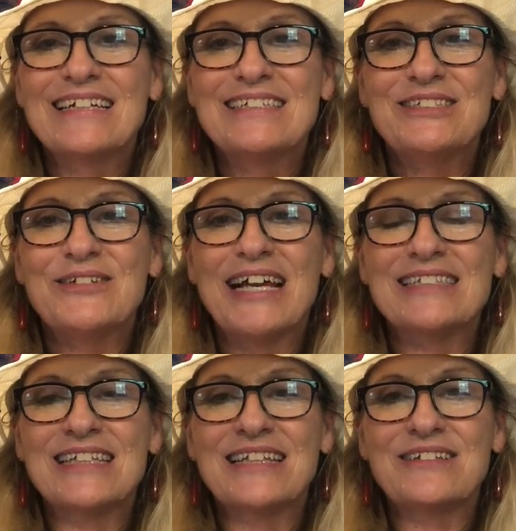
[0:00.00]
Did you
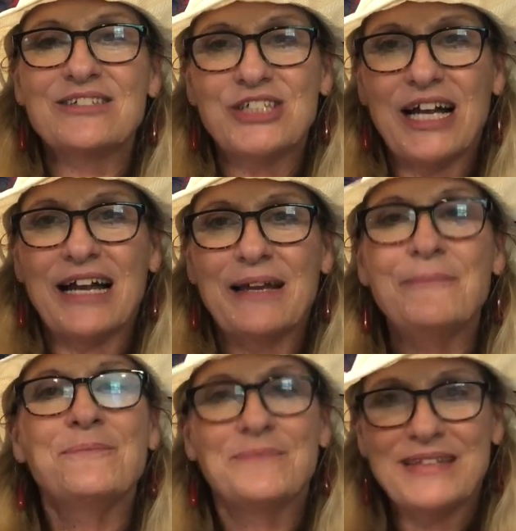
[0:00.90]
guess a little
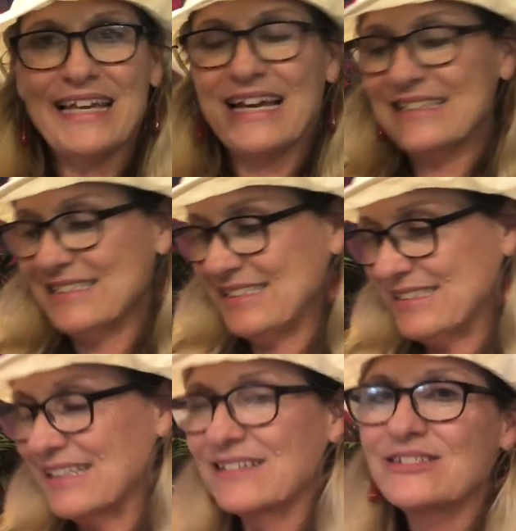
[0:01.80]
chime? Yes, it's
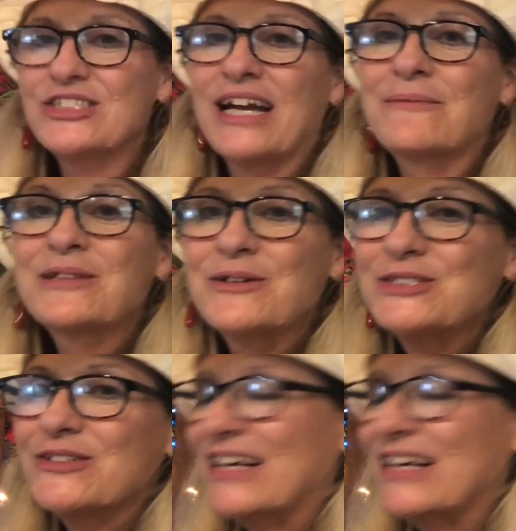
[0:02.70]
a little chime. Close your